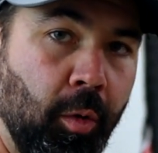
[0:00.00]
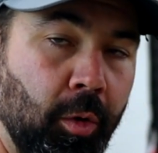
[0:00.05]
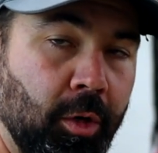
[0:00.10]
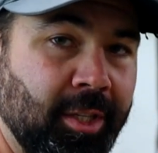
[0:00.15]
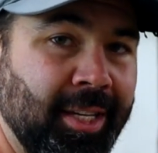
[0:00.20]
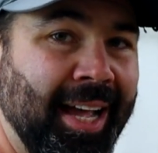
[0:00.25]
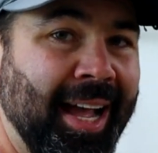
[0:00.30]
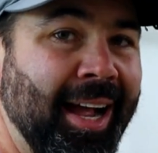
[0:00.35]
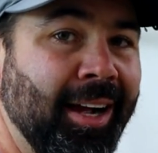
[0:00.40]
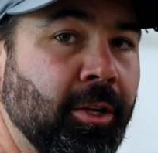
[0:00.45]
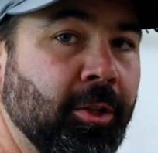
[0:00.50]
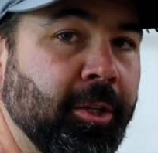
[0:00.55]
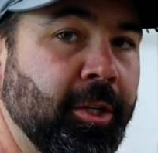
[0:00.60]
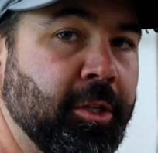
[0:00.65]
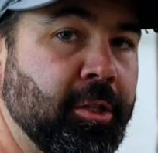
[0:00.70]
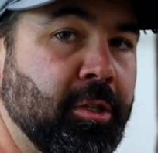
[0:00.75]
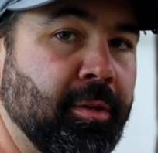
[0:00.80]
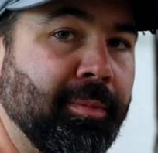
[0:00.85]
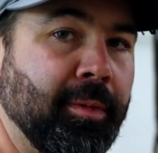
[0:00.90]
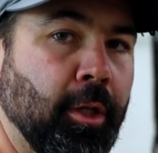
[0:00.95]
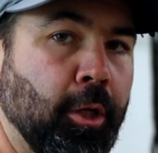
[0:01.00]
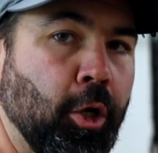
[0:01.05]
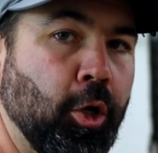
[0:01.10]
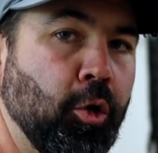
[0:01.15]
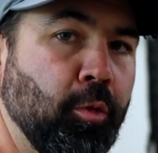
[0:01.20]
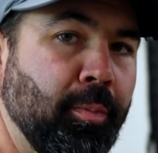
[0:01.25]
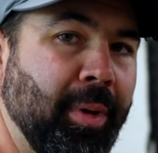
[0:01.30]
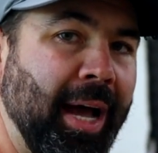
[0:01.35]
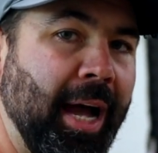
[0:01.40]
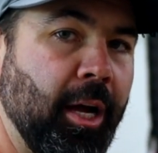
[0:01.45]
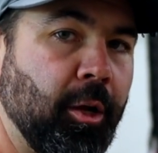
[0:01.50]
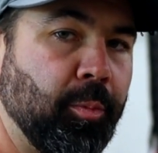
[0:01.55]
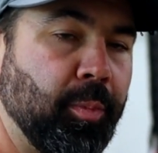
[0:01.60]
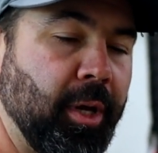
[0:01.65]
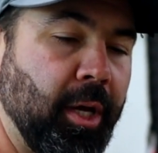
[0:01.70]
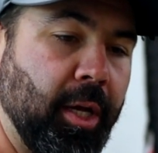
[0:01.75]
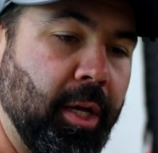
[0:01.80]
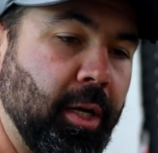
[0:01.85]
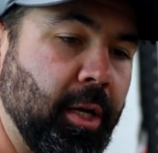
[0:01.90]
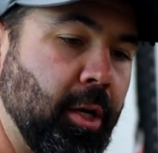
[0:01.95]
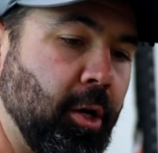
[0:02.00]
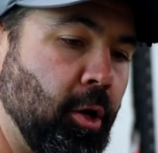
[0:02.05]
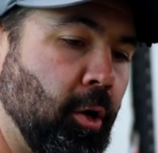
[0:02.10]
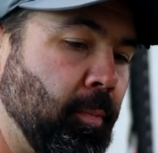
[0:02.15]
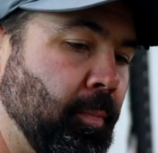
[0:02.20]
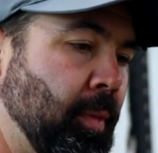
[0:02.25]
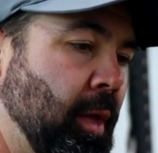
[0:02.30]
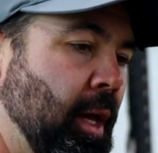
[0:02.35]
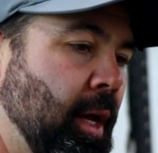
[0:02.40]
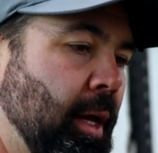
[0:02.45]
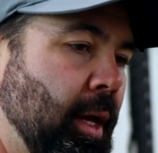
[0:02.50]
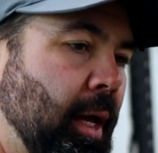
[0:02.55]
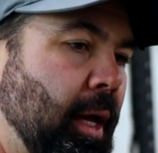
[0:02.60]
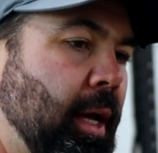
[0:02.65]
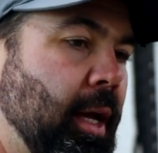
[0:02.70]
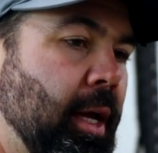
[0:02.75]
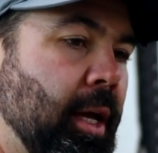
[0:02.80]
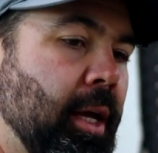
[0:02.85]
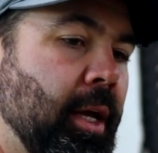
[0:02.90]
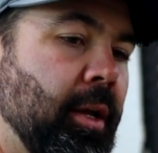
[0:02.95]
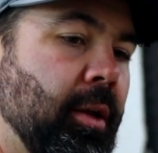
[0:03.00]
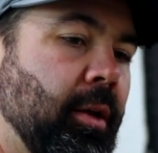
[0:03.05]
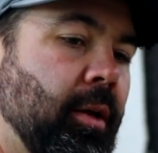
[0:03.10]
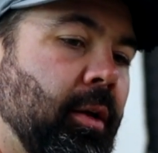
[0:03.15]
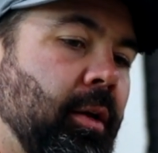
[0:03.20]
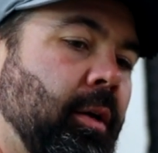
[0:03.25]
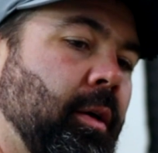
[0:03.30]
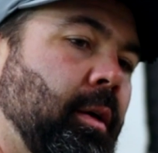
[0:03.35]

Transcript: We're tackling some low back pain here, and